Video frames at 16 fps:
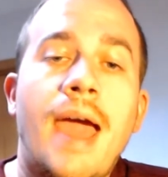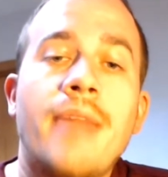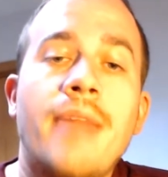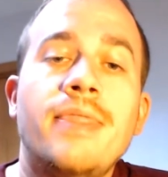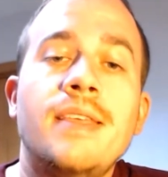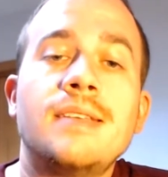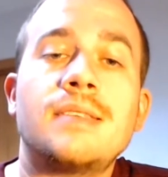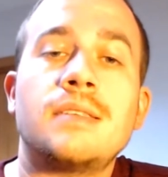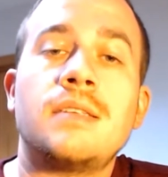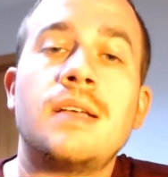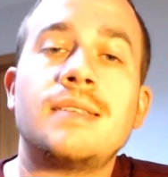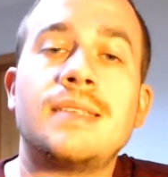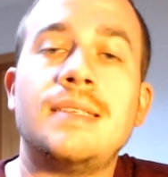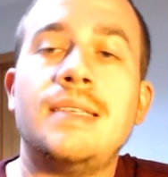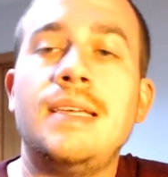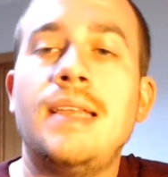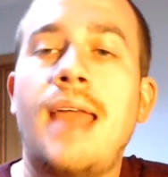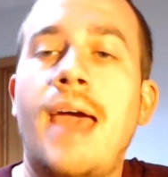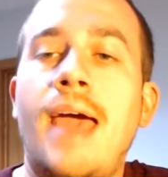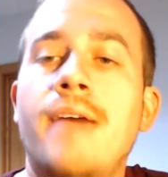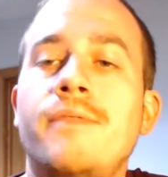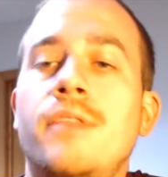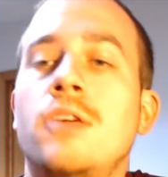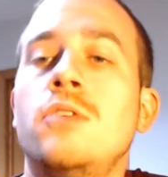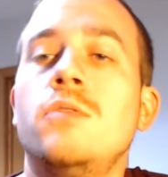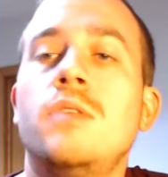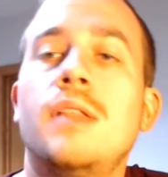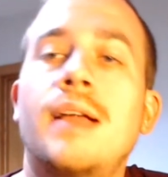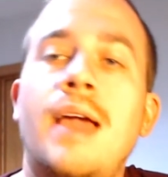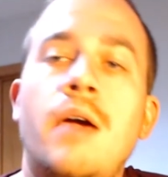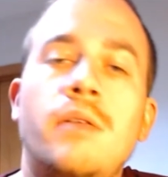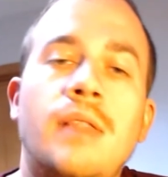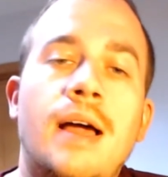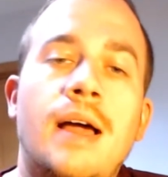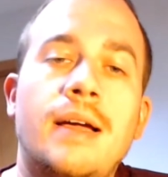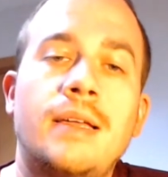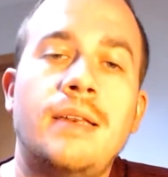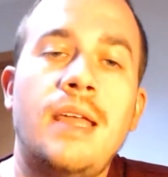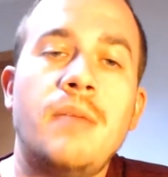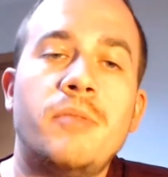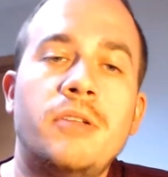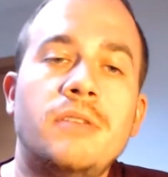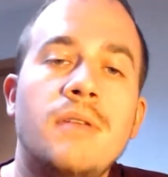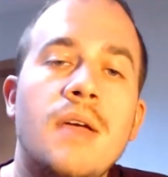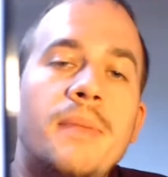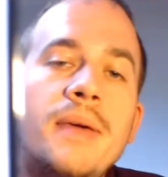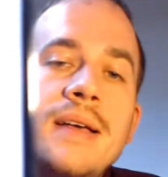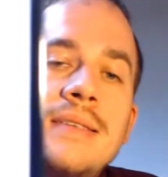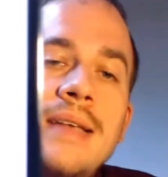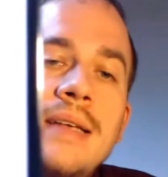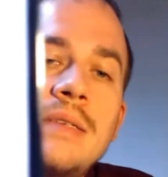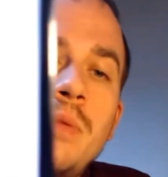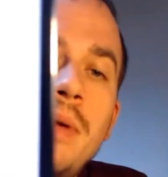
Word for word: this does indeed have the Google account lock enabled, because as we can